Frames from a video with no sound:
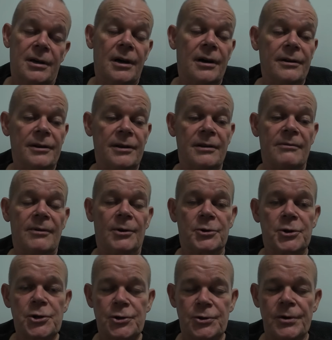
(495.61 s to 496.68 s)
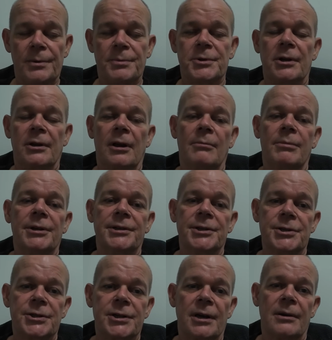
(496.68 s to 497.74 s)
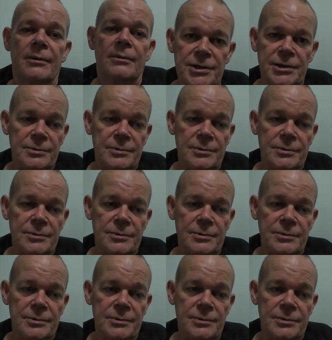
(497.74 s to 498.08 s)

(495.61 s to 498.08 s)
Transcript: and then the voltage drops like a bloody stone.